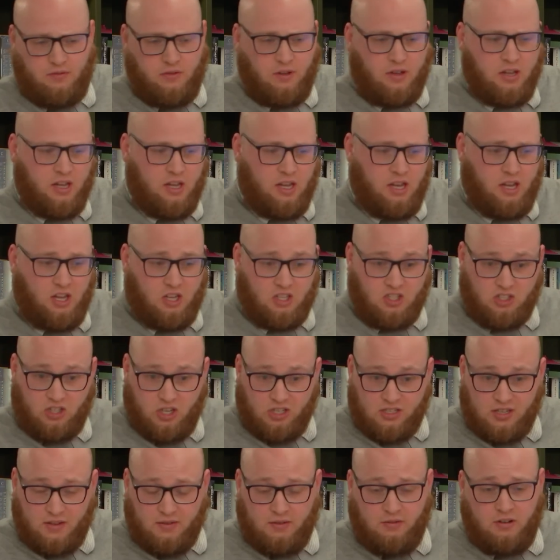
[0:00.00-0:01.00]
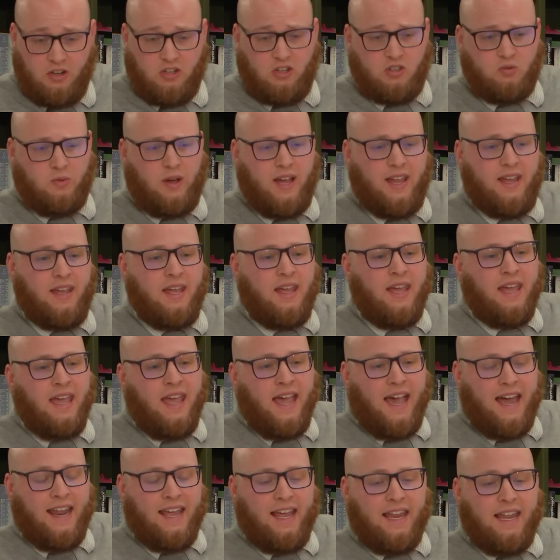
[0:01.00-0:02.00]
way.
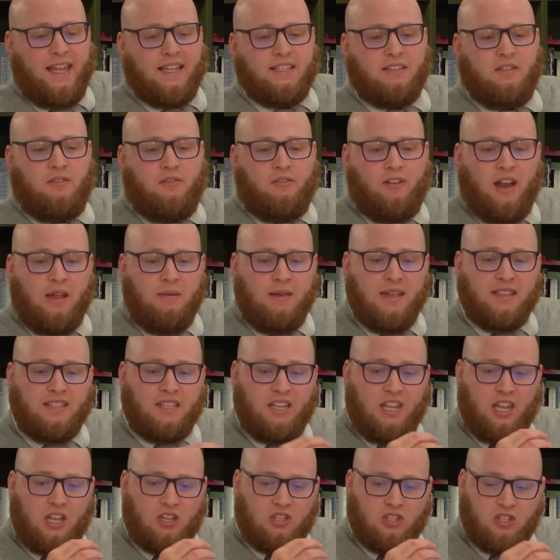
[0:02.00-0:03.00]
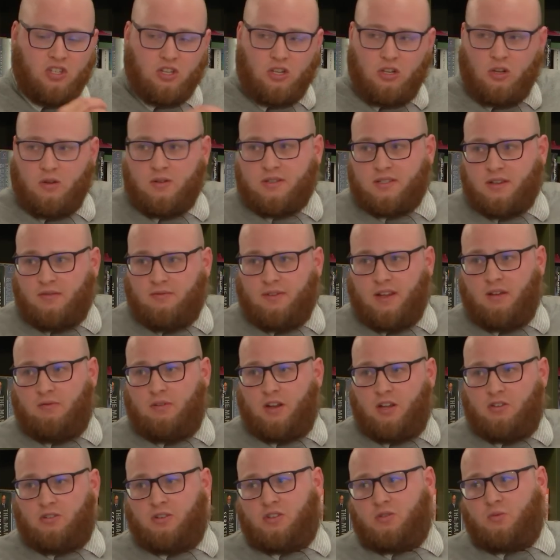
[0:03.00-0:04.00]
And again, it's the framing it in an exclusively
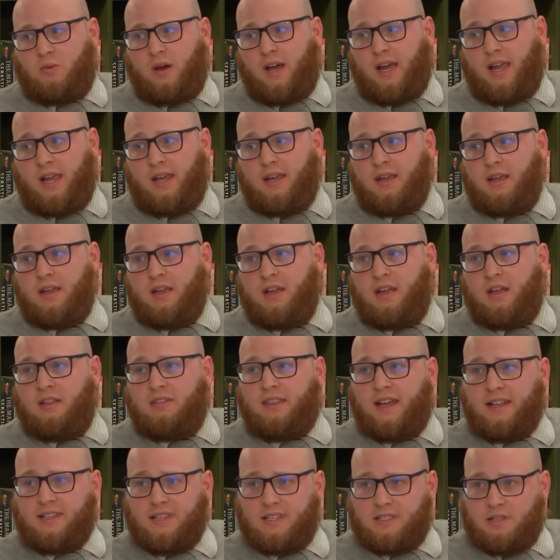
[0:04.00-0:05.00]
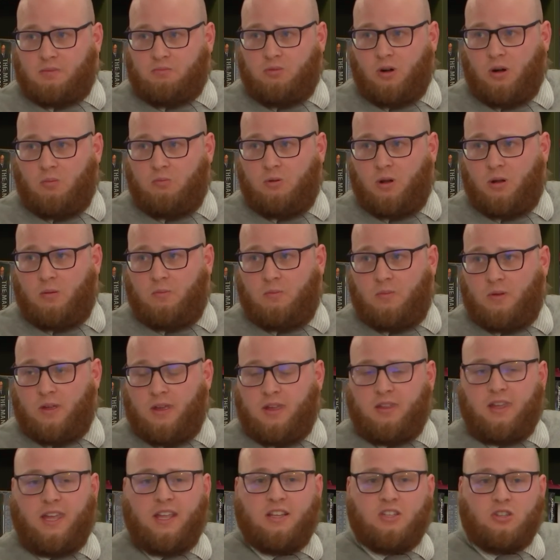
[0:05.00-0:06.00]
religious way that is a problem.
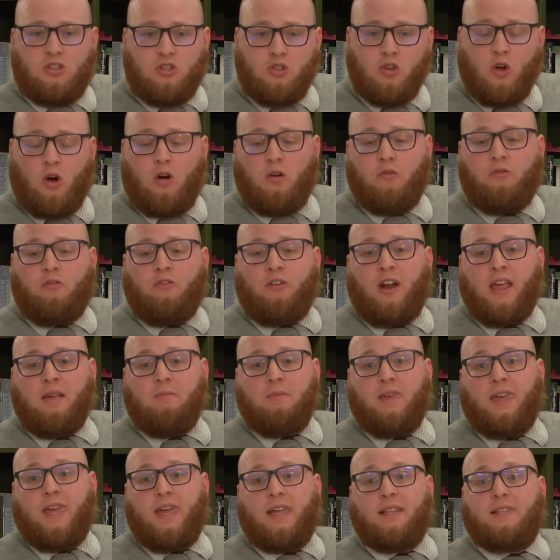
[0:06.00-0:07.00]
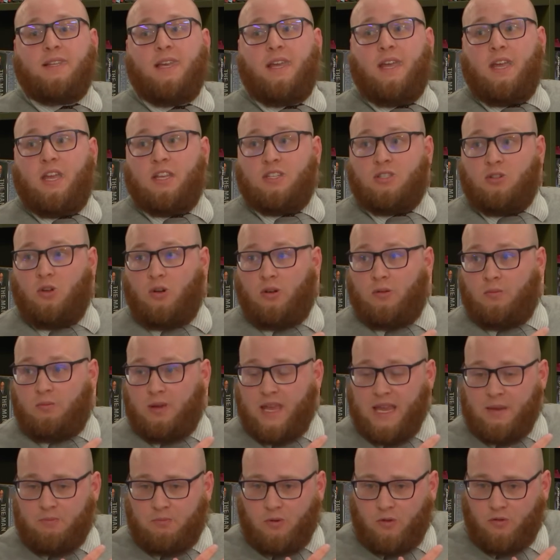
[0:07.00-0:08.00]
It's not framing it, it's not
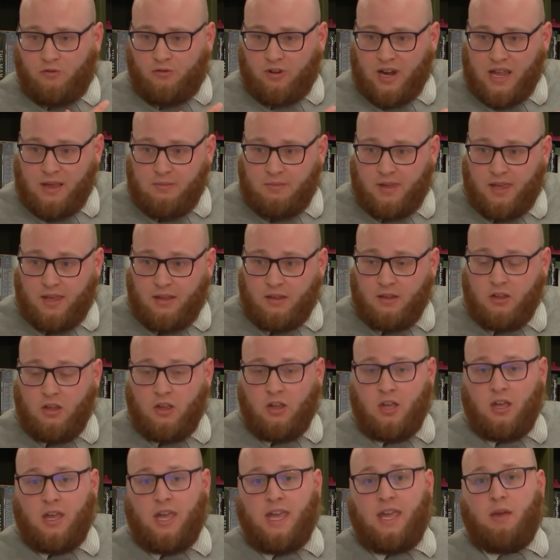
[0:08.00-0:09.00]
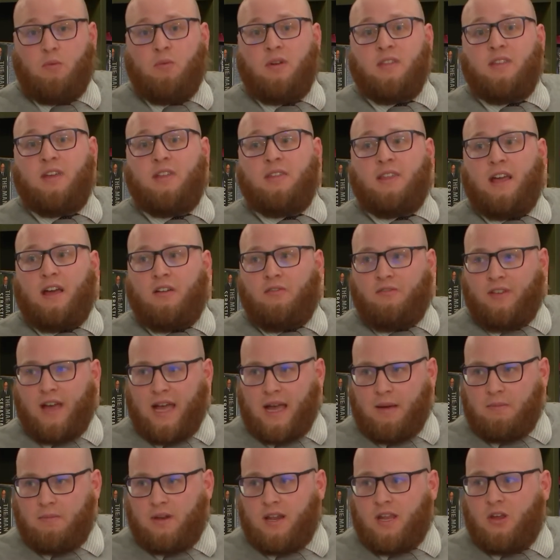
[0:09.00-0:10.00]
people framing it within their
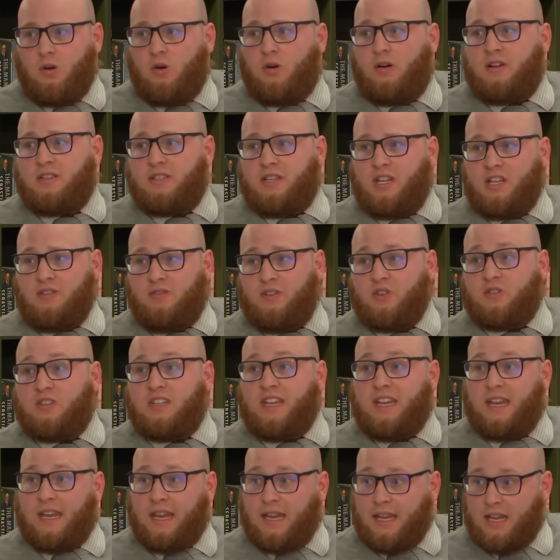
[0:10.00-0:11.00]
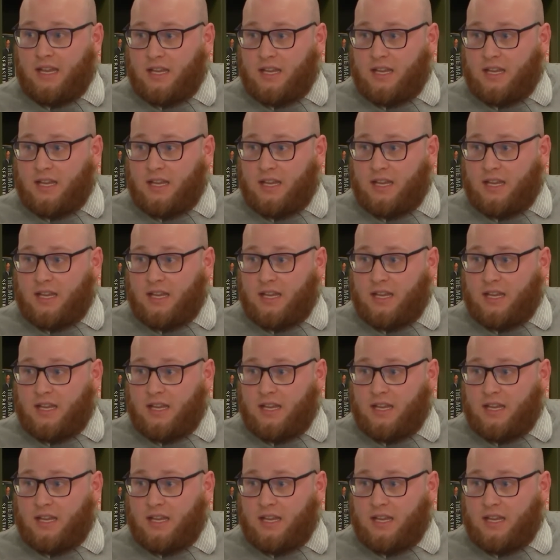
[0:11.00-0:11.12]
family or as an individual